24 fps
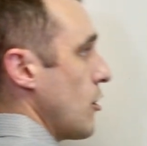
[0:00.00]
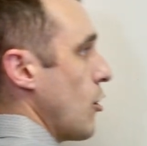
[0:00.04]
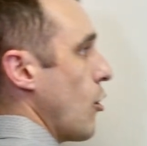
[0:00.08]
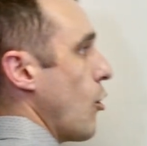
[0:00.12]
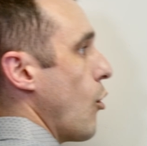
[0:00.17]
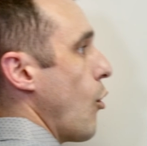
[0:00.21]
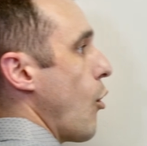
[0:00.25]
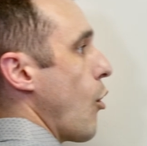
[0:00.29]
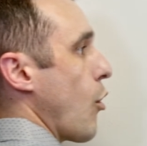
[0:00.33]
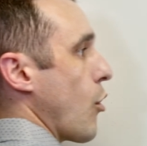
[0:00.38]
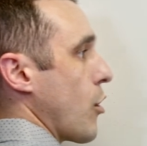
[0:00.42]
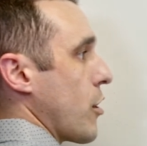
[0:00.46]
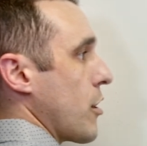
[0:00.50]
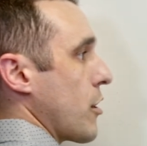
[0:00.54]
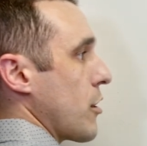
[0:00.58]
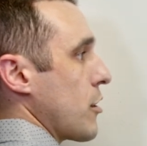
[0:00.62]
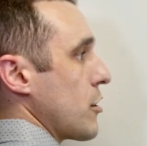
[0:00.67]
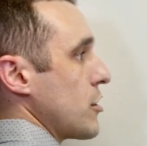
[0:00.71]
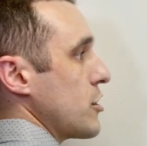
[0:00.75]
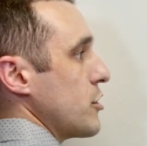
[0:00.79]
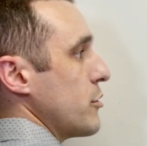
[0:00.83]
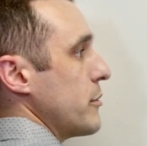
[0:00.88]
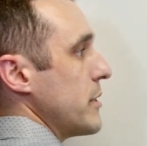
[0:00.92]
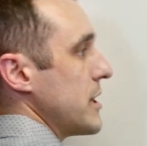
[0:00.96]
Or
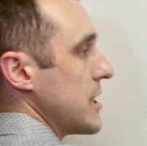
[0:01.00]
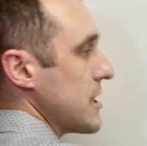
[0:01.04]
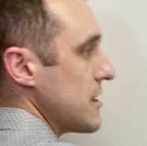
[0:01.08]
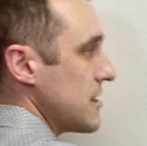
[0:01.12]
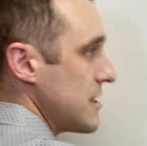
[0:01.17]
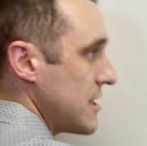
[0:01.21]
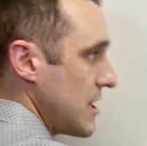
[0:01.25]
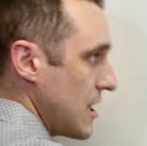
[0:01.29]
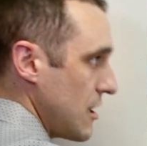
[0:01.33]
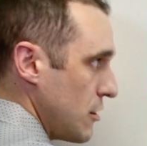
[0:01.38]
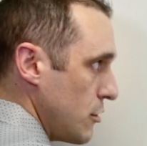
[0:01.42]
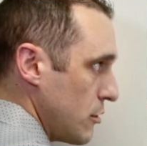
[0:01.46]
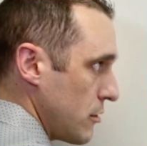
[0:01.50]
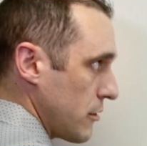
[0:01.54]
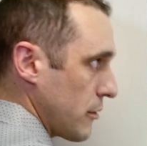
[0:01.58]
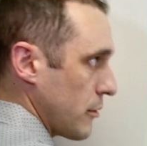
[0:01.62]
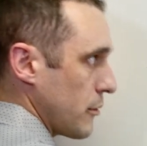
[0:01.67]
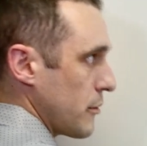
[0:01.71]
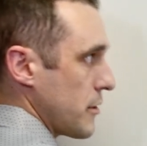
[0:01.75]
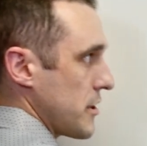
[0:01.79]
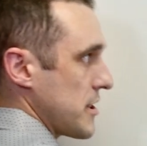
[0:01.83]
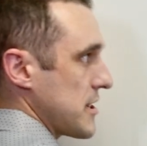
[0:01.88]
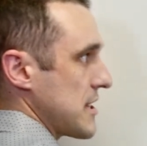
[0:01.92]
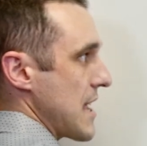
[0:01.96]
do we continue
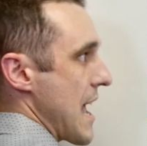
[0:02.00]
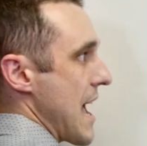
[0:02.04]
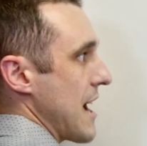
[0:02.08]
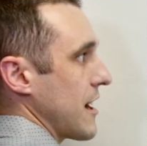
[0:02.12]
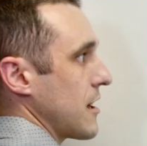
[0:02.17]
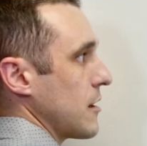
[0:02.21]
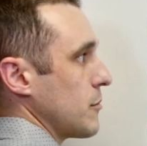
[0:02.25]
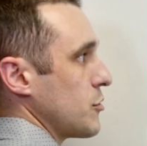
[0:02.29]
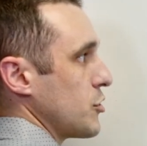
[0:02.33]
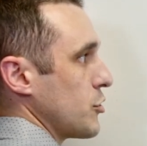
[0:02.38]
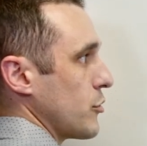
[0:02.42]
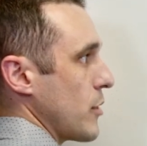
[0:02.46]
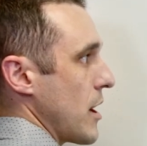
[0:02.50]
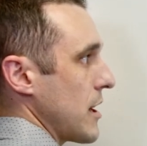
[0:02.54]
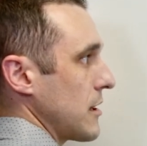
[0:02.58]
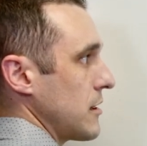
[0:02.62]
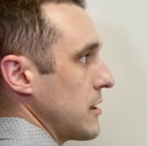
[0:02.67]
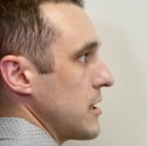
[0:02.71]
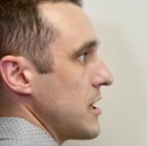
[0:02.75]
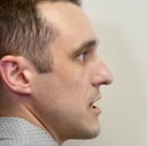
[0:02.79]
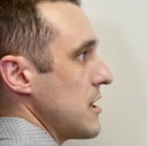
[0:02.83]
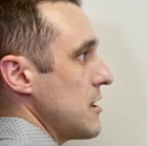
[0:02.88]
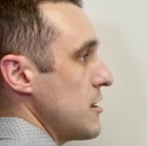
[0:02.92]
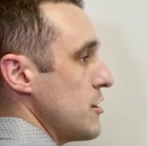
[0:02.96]
through the stack up
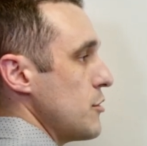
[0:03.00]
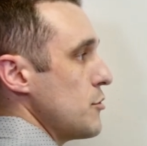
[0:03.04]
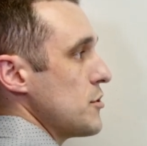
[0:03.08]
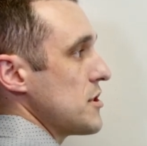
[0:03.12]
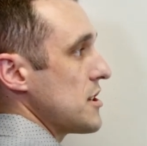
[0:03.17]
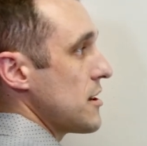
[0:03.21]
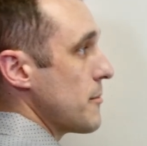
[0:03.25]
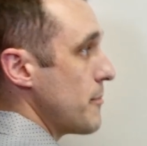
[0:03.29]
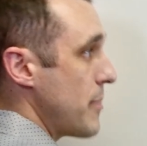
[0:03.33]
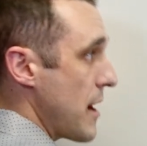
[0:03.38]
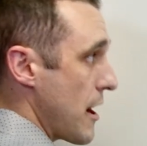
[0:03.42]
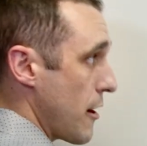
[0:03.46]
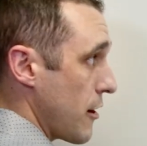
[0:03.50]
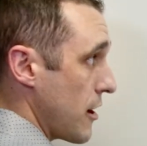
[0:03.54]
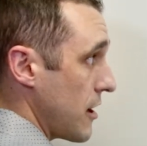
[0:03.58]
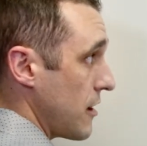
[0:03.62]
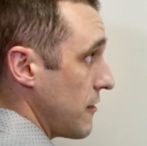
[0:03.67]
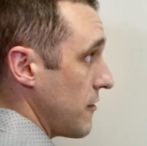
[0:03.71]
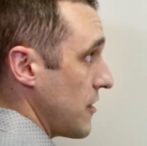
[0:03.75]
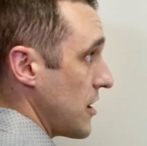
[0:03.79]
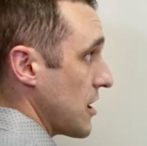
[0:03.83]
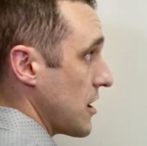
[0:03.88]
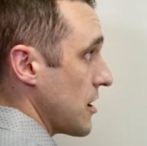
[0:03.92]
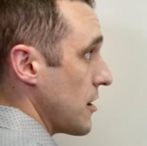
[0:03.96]
directly using a buried
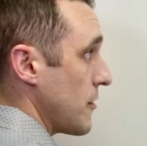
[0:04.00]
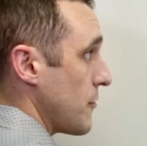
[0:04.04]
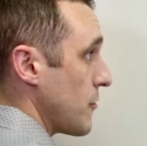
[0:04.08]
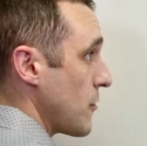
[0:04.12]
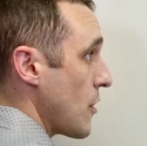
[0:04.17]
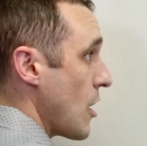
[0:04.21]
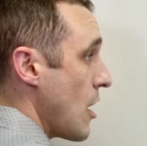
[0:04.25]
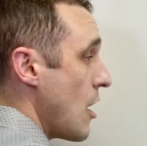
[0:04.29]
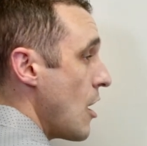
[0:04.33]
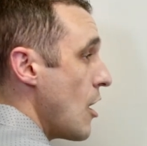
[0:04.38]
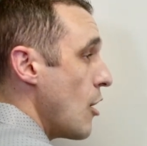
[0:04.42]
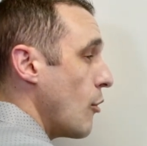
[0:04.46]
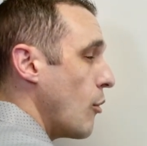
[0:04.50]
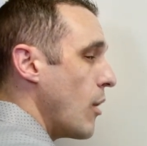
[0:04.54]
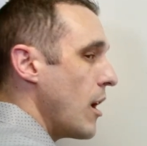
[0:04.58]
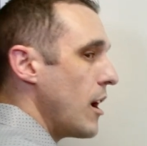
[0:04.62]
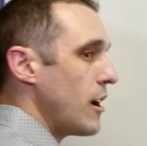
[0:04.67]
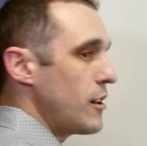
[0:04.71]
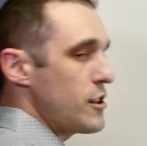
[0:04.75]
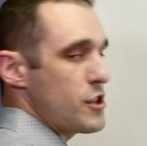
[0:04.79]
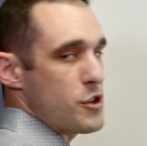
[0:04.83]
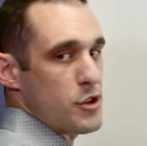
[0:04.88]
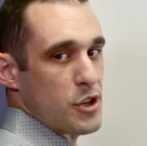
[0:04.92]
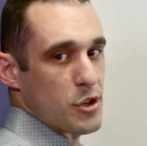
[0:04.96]
via?
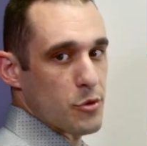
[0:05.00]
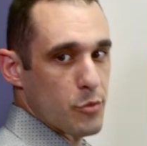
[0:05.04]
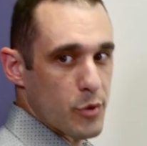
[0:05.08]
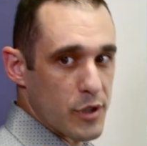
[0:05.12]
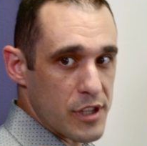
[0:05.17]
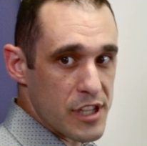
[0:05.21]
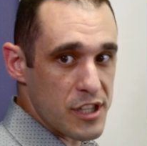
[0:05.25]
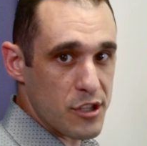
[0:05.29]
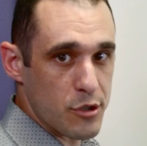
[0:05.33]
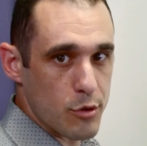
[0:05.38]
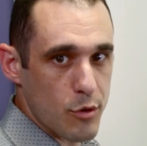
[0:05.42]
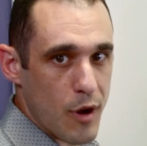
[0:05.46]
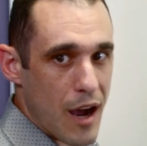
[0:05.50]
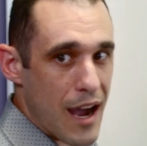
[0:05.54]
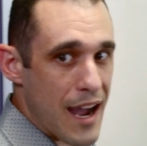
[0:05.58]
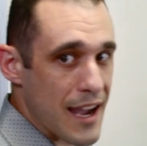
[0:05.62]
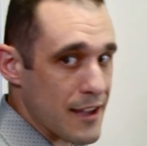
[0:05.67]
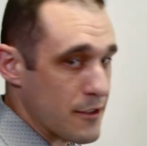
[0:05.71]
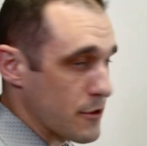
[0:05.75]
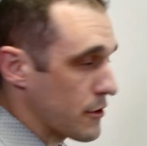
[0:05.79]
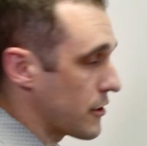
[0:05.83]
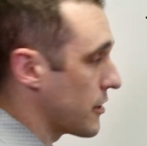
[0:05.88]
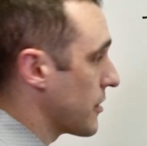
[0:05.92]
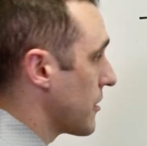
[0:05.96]
Well, you can really do
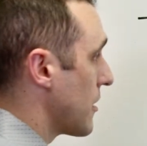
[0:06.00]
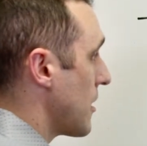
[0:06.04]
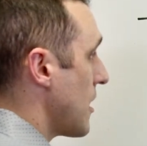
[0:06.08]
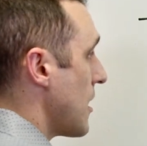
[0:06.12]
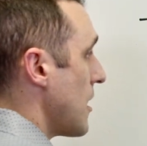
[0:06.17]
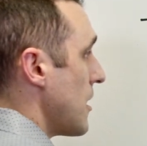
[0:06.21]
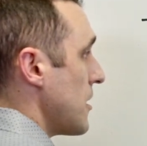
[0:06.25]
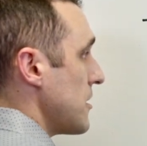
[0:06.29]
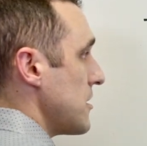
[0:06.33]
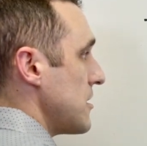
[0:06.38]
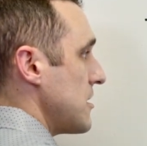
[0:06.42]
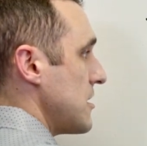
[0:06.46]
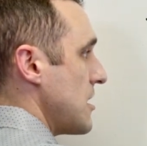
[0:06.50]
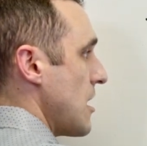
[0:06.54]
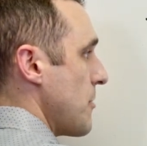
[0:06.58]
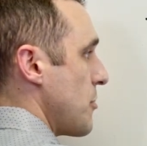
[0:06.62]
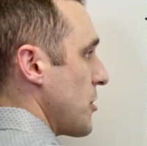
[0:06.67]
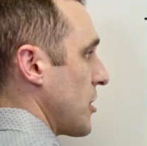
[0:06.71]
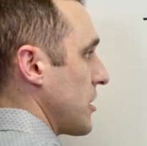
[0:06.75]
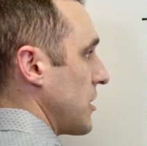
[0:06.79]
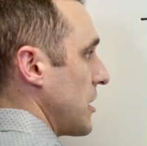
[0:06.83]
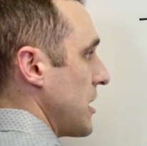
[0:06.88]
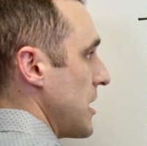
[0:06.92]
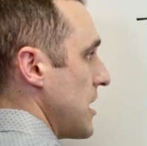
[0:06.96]
either.
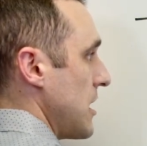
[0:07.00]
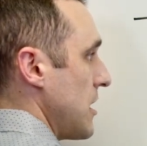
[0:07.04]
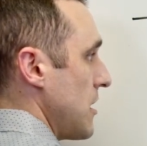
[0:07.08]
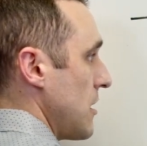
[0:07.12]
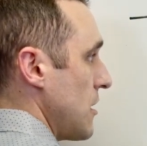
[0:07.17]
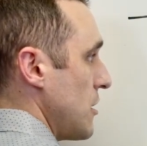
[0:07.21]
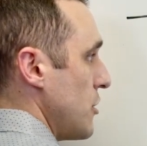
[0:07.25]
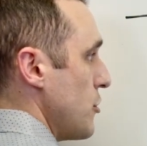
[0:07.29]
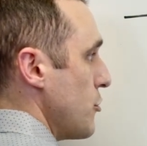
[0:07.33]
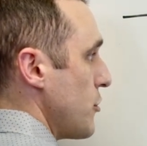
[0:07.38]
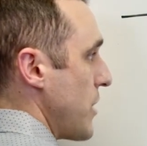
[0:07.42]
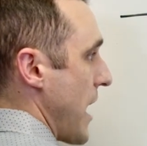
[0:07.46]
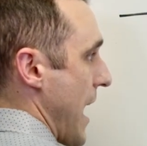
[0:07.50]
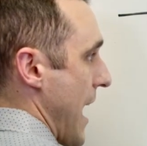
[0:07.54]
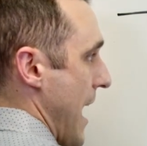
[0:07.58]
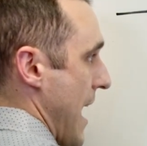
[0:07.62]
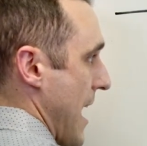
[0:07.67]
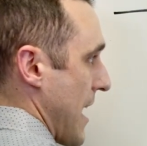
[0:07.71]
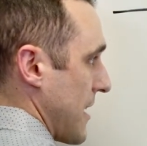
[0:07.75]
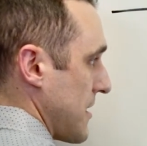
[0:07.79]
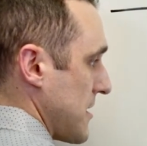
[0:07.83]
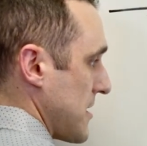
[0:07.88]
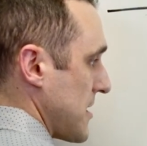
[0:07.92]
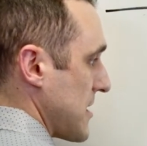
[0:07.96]
Typically, you
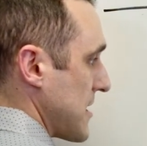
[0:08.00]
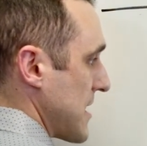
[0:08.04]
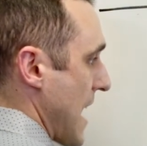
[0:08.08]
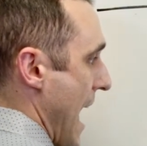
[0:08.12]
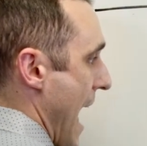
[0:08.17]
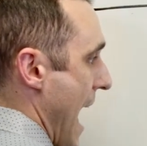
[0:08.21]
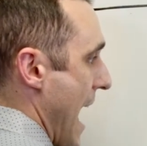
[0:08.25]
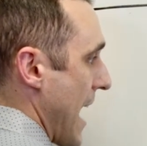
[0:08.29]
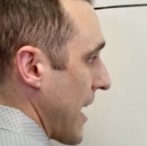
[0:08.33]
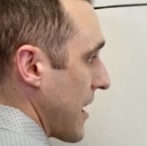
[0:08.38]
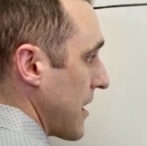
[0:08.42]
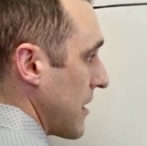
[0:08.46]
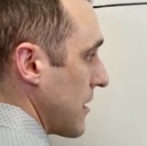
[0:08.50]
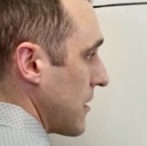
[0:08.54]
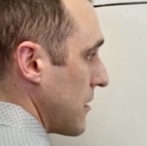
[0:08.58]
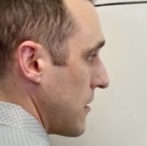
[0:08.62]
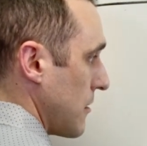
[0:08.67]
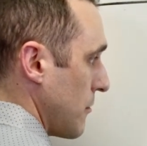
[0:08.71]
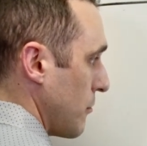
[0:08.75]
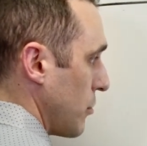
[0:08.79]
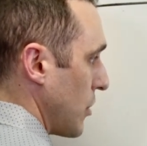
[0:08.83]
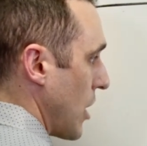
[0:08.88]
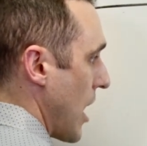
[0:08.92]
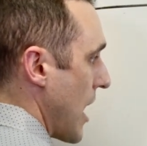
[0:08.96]
can stack
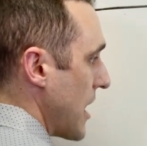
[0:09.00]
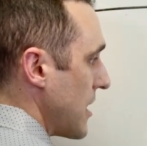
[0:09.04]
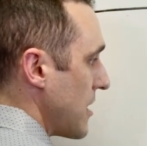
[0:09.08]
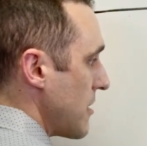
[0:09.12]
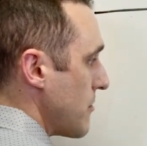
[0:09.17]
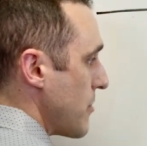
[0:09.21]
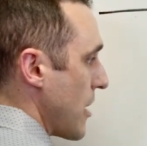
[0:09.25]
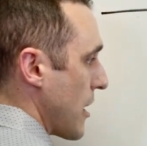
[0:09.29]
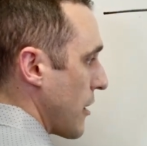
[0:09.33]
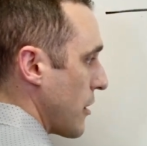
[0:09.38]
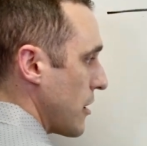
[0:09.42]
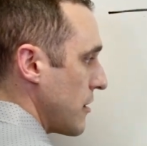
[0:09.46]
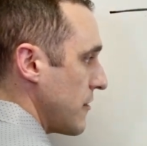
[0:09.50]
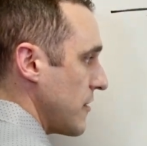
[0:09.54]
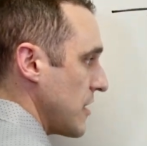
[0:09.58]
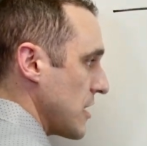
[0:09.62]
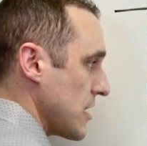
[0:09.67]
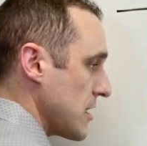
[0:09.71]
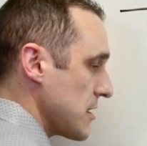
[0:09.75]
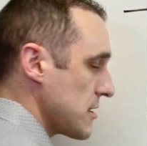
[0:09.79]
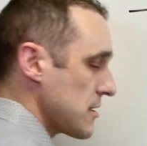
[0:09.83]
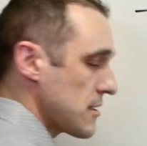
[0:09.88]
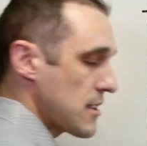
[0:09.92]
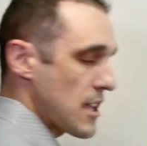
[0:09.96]
blind and buried
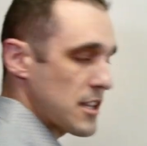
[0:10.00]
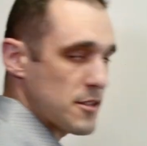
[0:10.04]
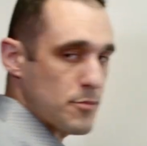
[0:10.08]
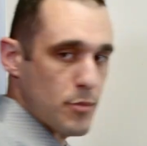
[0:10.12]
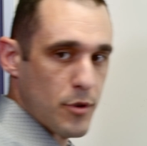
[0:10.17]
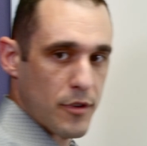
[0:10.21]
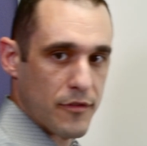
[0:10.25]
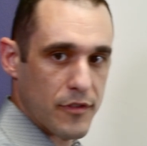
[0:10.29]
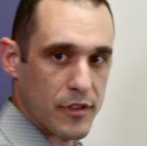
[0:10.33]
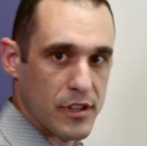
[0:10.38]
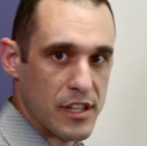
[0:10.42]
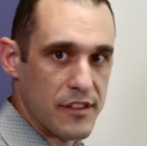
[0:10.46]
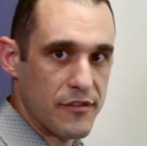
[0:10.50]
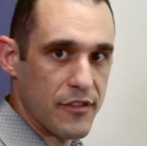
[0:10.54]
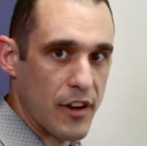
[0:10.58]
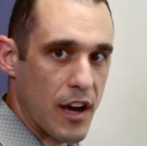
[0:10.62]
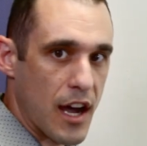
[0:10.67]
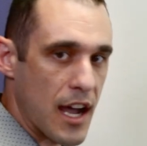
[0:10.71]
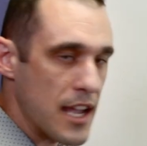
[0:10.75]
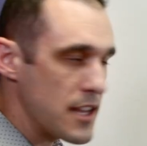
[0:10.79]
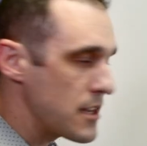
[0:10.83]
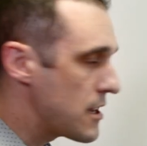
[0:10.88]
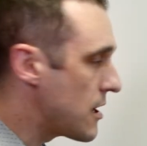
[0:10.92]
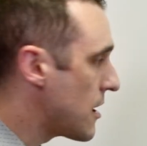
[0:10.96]
vias, that's perfectly
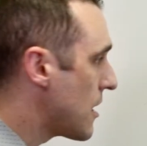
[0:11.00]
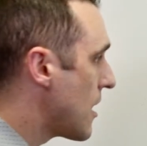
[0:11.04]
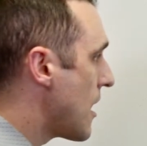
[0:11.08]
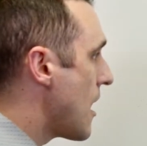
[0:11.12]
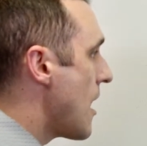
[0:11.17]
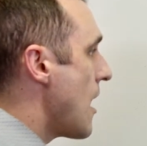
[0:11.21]
fine.